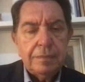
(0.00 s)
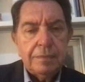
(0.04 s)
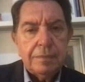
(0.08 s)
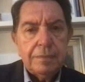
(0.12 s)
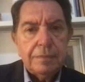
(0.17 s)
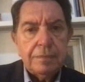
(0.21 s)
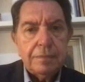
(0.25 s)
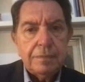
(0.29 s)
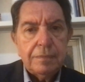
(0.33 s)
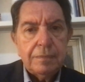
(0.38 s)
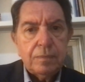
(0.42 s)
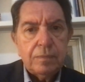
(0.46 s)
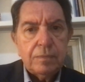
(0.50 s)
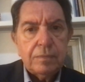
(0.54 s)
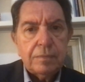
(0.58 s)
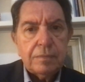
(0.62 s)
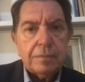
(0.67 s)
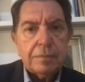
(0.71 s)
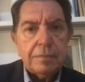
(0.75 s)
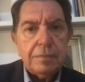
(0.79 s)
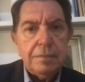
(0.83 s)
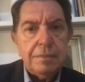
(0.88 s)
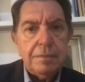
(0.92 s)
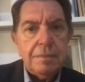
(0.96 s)

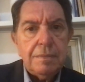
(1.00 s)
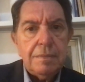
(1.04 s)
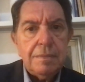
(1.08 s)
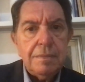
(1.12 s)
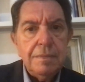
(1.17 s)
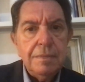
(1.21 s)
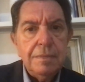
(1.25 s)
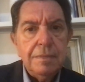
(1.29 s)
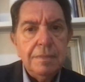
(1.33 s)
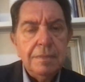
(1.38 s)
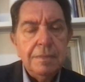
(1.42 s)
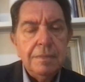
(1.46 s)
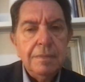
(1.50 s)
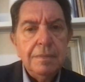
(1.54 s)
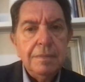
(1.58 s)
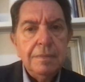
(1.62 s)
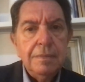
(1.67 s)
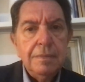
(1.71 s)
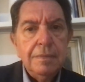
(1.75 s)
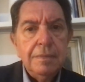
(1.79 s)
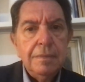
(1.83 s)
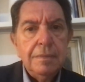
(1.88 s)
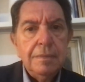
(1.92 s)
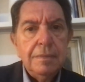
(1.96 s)

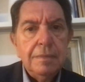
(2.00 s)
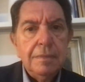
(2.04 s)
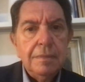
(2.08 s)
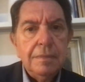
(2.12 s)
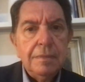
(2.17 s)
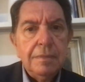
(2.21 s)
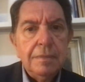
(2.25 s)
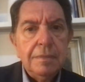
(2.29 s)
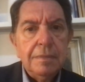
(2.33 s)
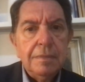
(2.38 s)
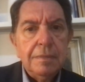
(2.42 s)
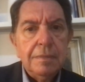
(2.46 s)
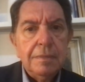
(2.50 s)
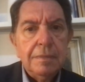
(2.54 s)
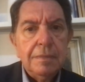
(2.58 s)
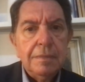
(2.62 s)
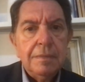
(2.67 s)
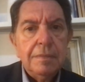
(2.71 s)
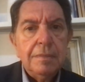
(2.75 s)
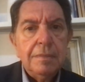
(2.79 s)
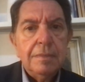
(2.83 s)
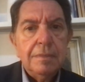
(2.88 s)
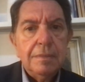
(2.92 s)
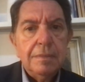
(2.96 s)

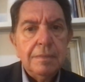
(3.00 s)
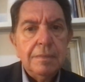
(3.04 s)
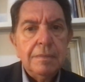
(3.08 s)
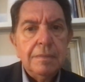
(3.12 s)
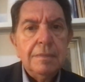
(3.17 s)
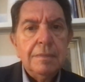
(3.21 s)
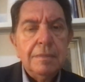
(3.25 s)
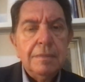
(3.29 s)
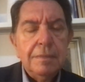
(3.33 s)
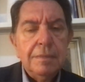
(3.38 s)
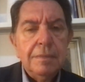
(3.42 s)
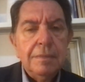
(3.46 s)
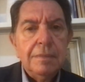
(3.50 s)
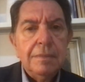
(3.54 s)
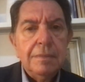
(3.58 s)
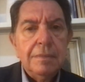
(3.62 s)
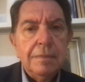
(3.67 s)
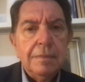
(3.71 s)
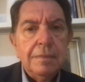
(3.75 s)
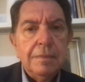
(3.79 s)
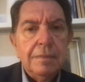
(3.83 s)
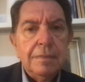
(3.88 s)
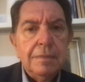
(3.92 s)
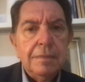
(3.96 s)

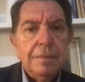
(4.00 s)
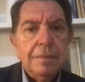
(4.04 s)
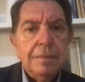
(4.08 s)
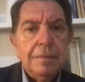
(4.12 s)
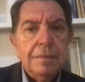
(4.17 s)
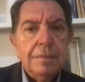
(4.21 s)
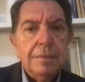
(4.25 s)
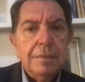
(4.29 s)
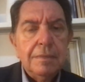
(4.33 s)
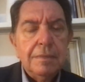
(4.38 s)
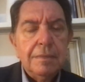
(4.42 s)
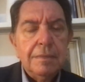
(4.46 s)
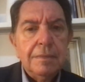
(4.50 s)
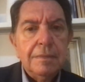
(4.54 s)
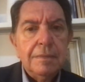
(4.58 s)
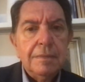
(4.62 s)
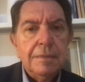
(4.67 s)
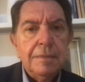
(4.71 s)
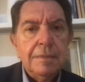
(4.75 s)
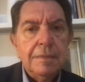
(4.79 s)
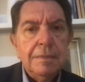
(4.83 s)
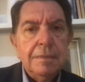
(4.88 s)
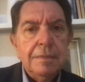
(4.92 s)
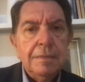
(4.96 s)

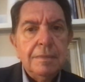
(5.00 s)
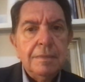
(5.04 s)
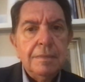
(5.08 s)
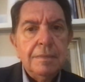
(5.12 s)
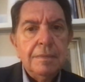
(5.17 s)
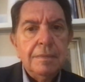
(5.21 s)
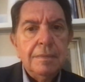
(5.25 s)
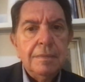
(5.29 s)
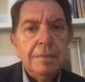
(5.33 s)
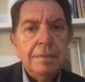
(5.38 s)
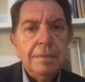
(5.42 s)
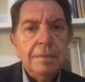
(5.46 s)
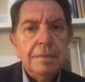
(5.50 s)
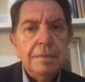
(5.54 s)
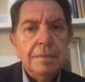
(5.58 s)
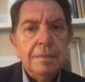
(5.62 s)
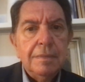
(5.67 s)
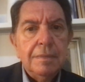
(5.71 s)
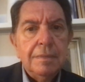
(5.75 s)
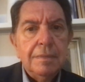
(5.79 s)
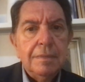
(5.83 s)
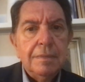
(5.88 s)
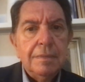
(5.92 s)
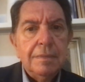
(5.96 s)

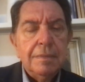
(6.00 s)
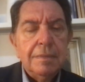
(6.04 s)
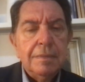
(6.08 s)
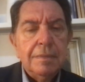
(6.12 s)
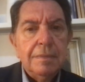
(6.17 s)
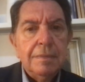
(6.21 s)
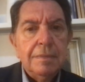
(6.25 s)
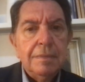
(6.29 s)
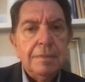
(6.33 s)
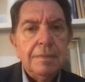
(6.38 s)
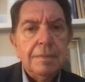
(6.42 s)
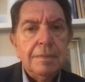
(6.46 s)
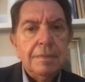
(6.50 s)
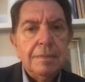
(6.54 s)
(silent)